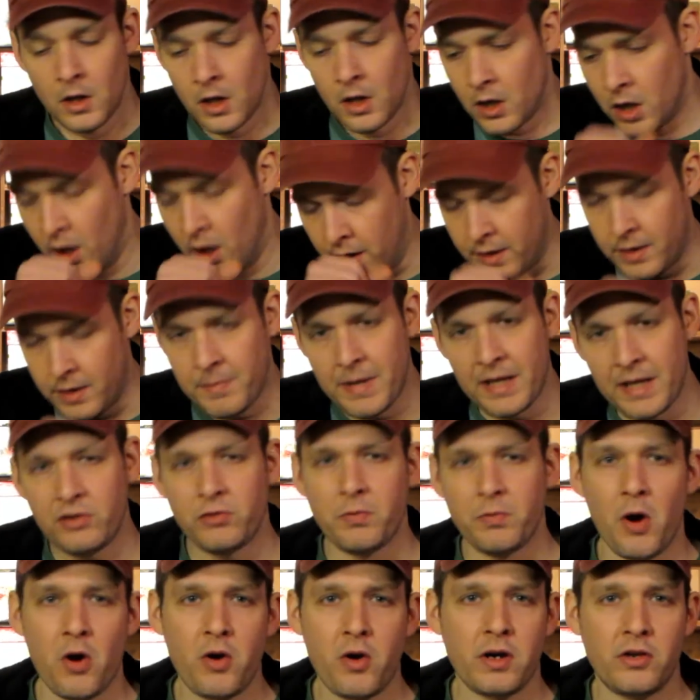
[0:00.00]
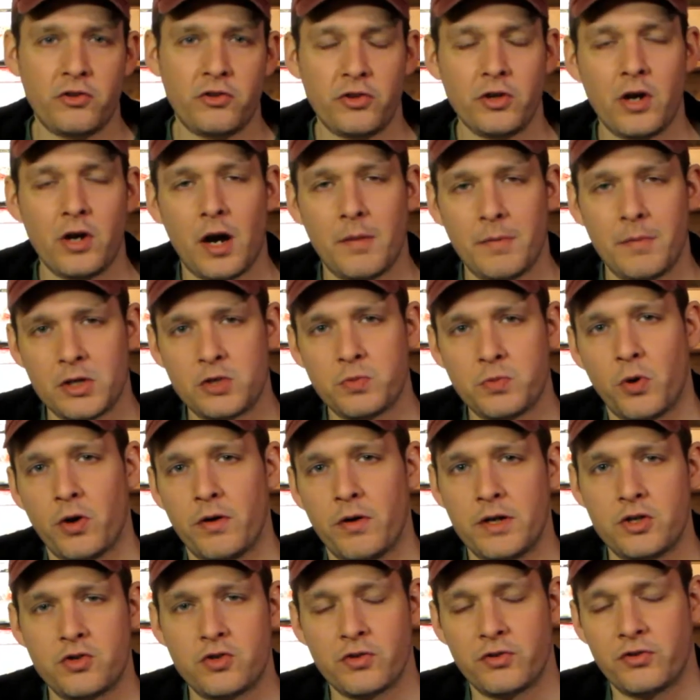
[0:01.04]
It makes smoking a cigar much more
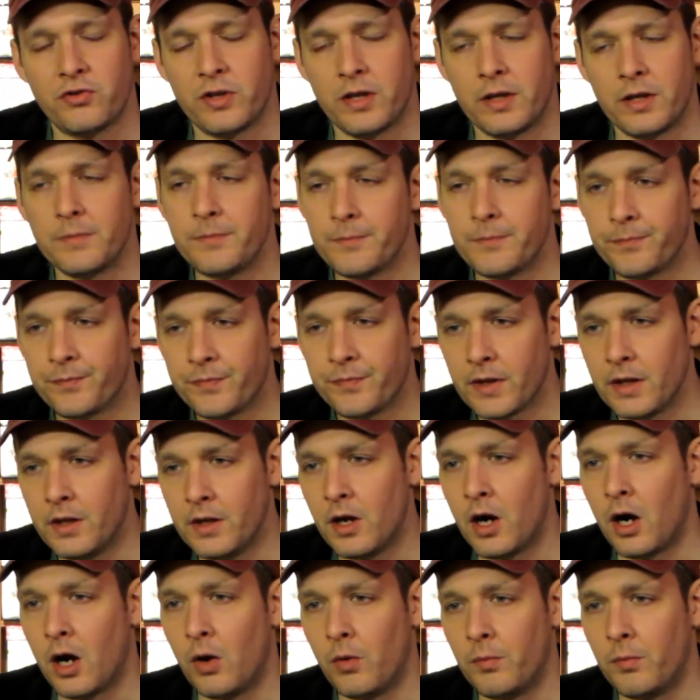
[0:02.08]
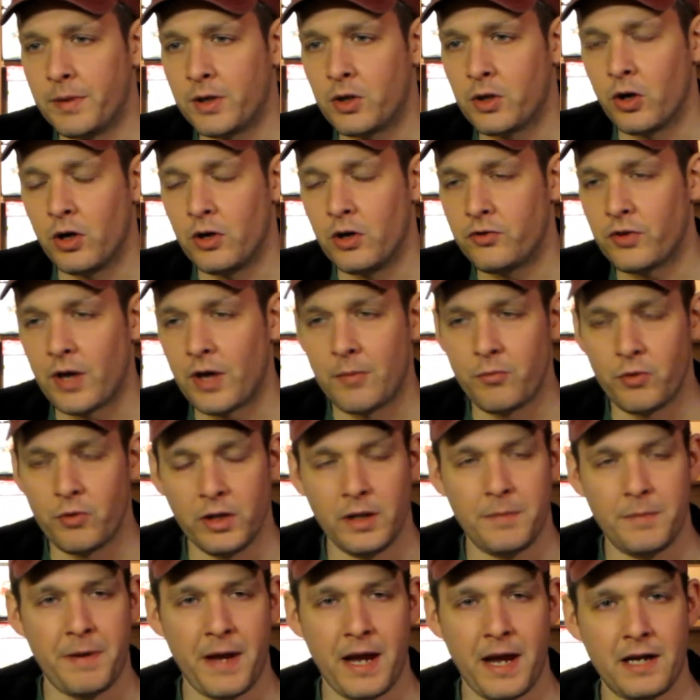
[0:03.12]
interesting, you know, because I'm
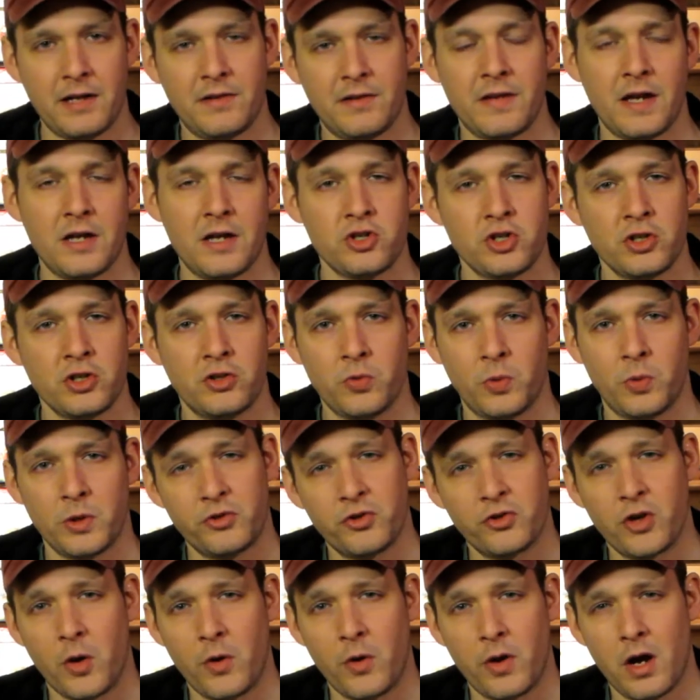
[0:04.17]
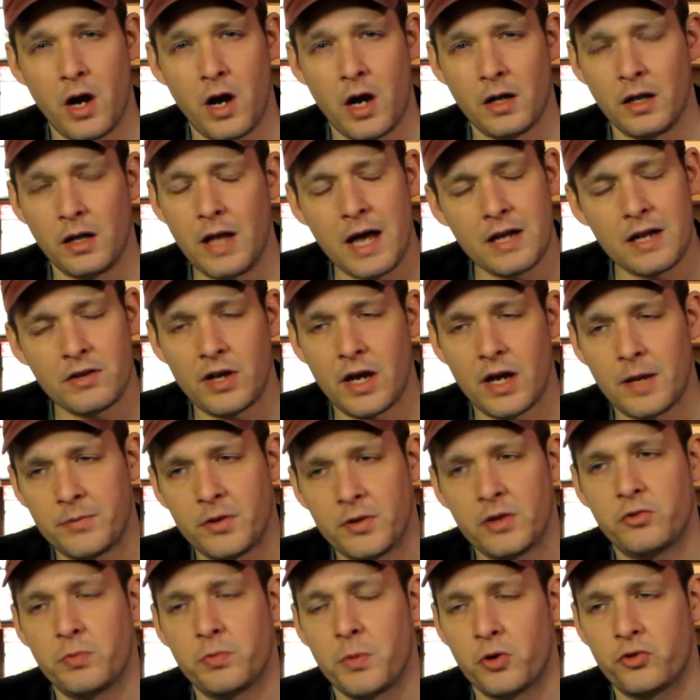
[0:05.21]
really paying attention to what's going on. A lot of times I
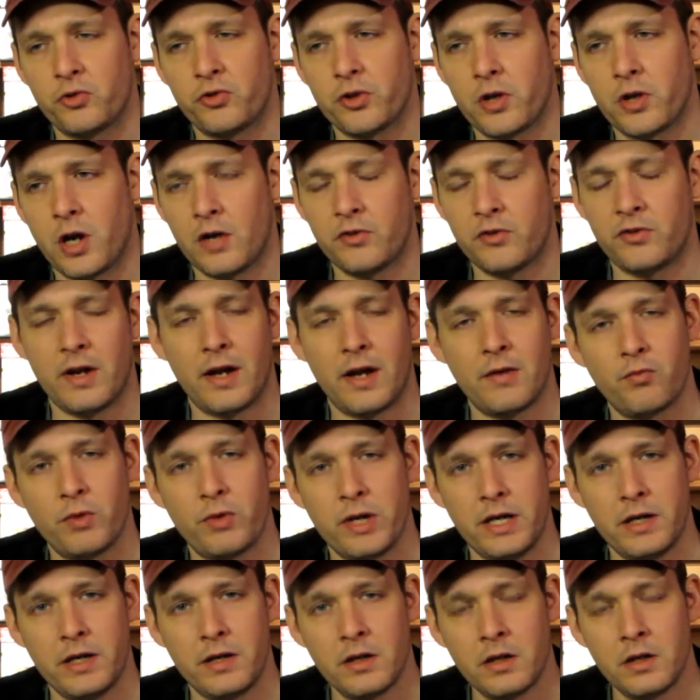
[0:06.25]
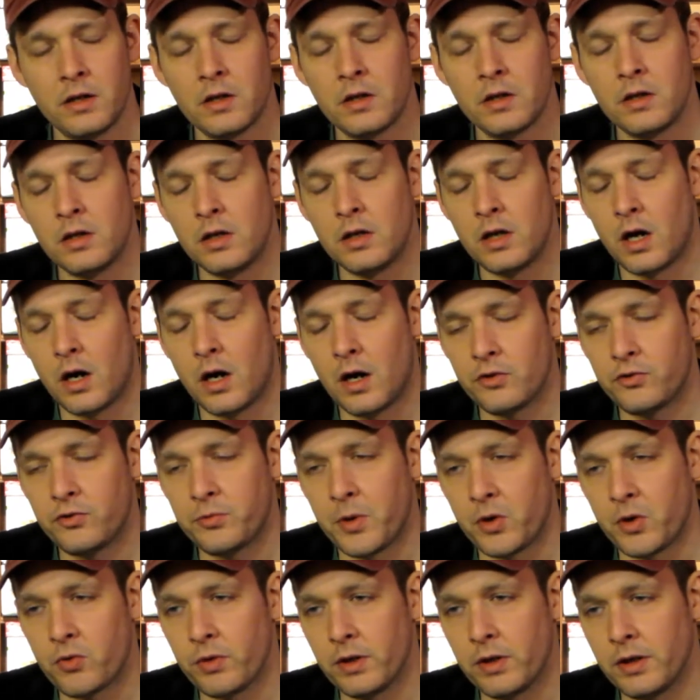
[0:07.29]
smoke cigars and I read. You know, I'll
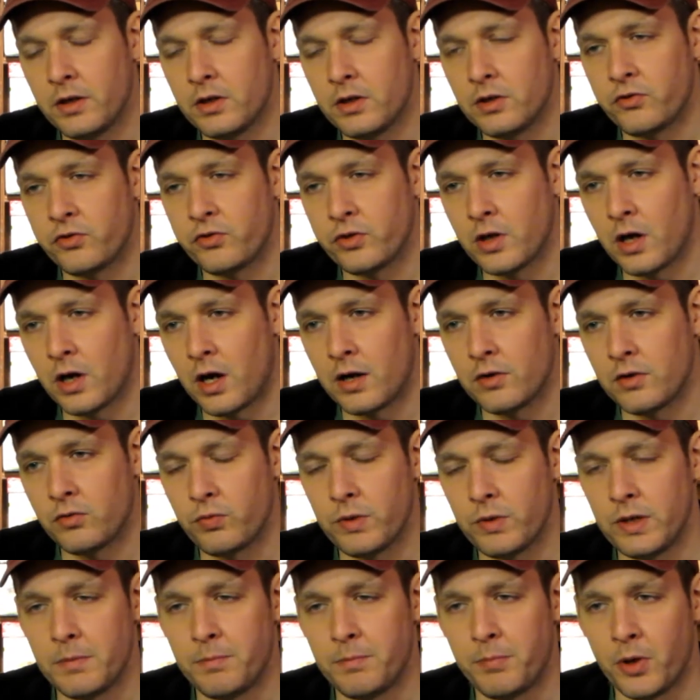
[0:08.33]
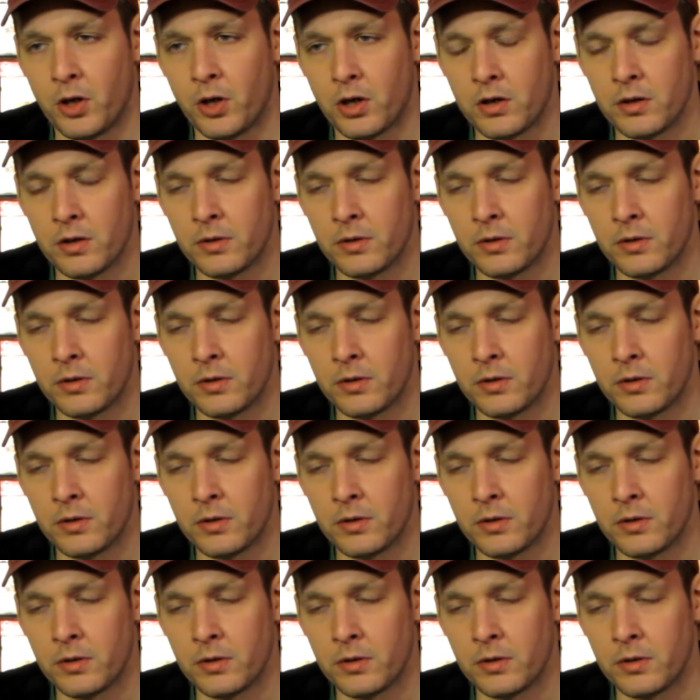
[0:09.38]
smoke really good cigars, read a book,